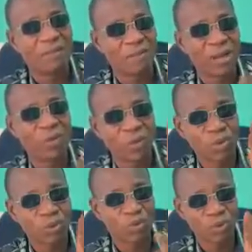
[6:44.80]
by
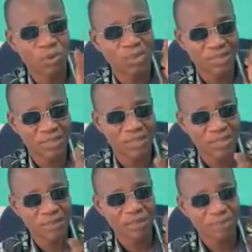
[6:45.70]
controlling these
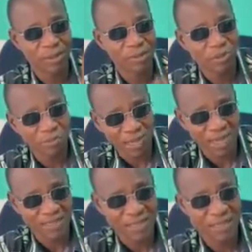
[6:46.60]
petrol
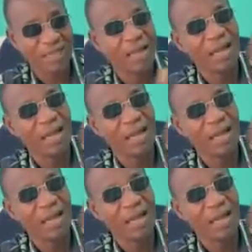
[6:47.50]
prices